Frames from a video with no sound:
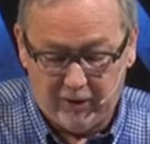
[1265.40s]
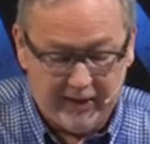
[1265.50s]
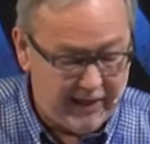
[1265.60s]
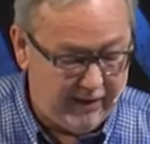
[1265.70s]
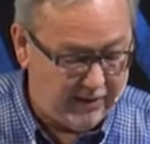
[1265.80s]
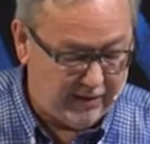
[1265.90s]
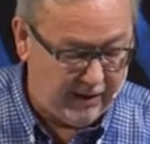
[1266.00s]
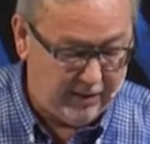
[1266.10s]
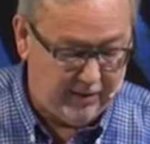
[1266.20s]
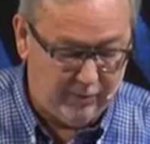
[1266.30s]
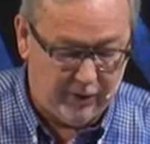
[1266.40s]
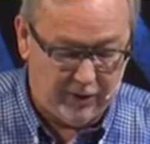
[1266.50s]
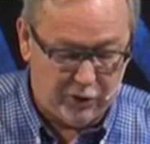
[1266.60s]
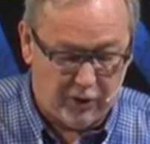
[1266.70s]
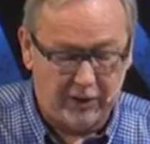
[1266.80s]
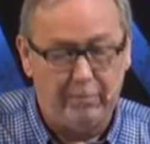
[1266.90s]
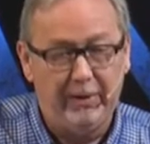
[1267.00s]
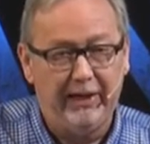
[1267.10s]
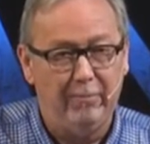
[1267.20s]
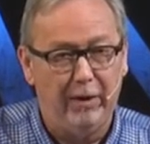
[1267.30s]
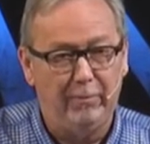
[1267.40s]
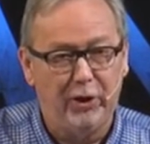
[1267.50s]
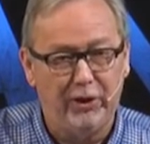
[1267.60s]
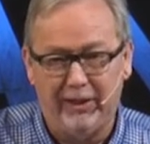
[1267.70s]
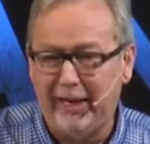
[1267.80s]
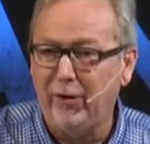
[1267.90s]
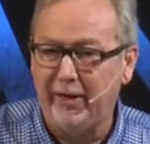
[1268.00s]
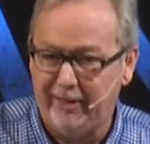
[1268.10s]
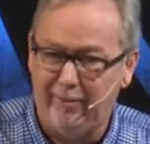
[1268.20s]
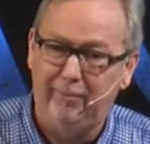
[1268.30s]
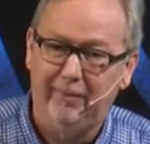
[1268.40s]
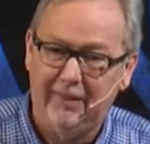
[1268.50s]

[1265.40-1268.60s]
lady they sent with the truck to pick him up couldn't carry him.